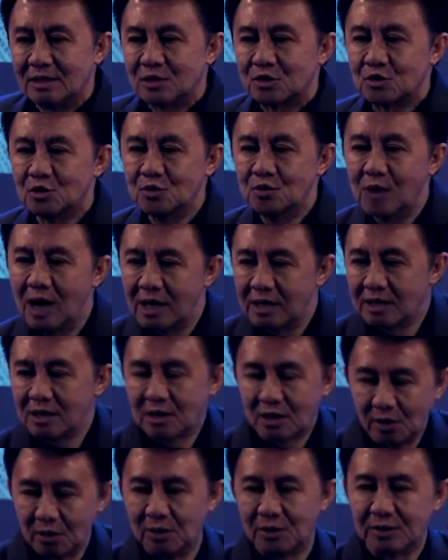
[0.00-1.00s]
To one
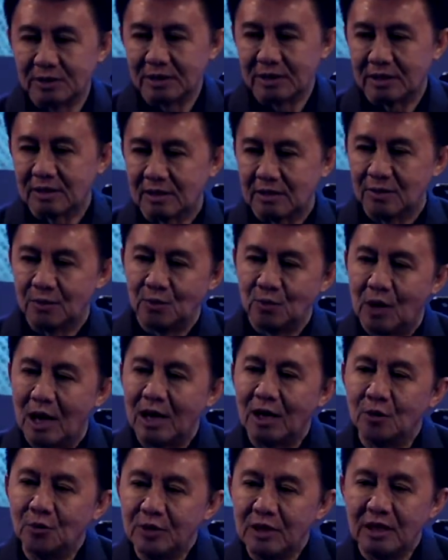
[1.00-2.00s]
glory
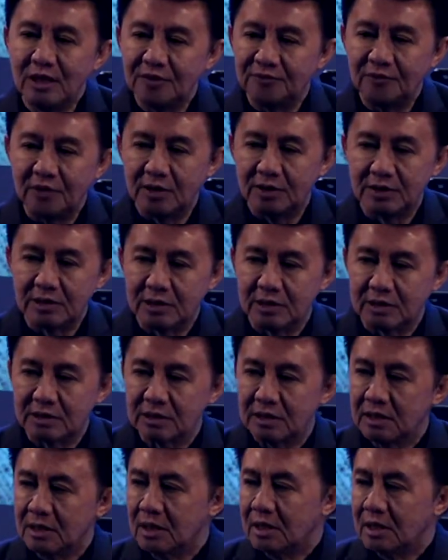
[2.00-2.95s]
while we live on earth.